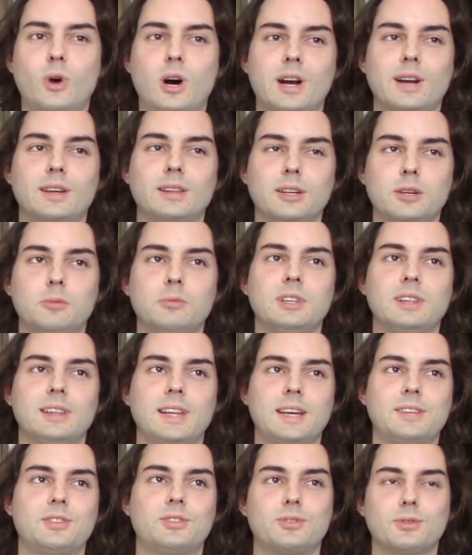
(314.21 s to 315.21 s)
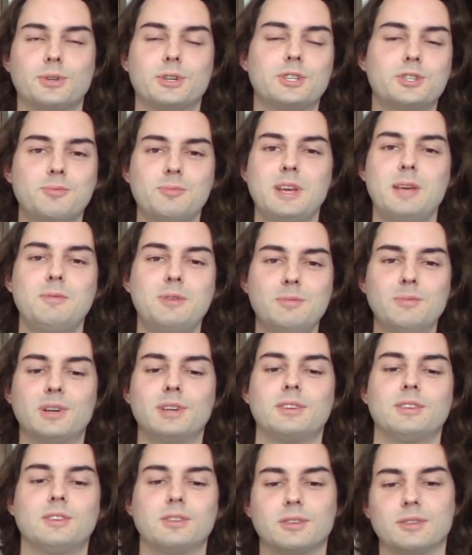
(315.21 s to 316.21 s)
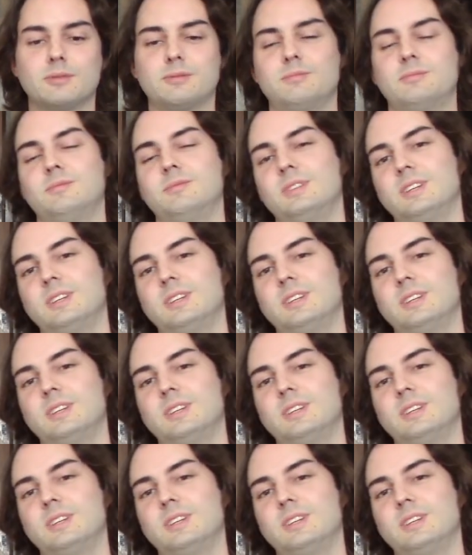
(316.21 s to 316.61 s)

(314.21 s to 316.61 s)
a little bit less storage maybe, but you're